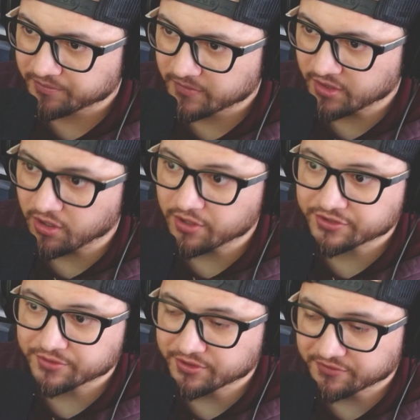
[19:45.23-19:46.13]
They're
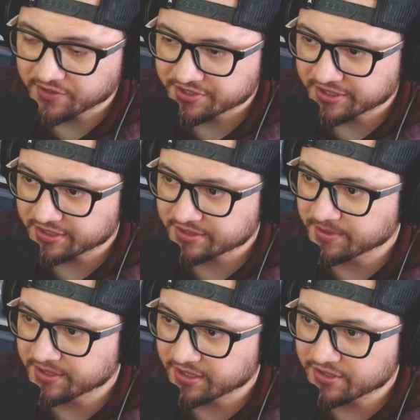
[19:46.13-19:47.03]
also Universe 6,
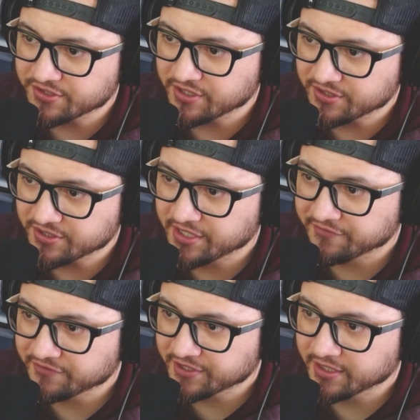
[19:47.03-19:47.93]
but there's
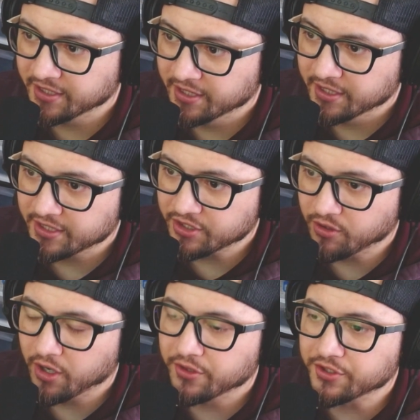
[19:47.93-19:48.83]
definitely,
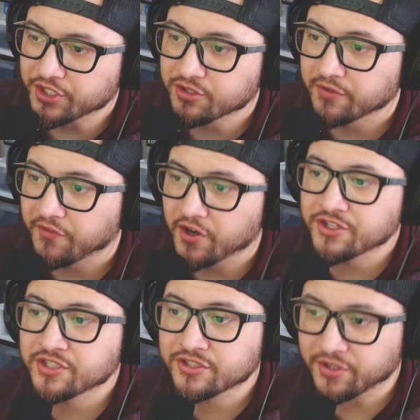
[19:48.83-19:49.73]
other
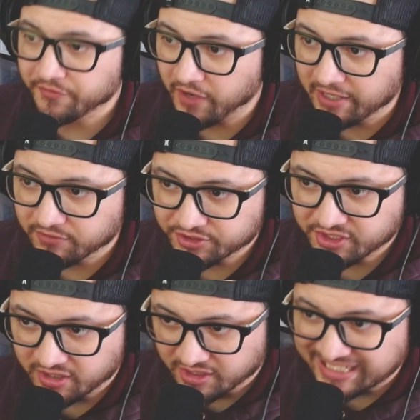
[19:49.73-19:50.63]
Universe Survival
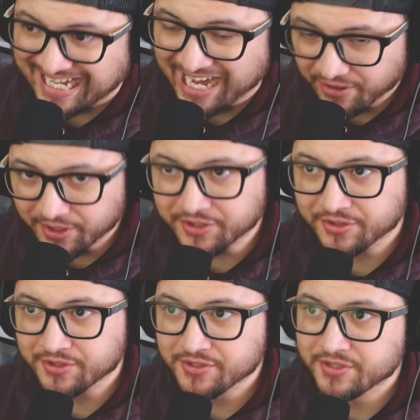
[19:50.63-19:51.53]
Saga
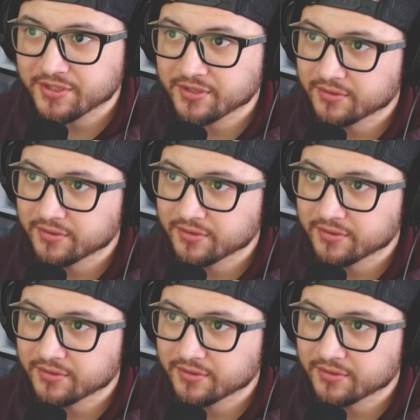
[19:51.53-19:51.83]
characters,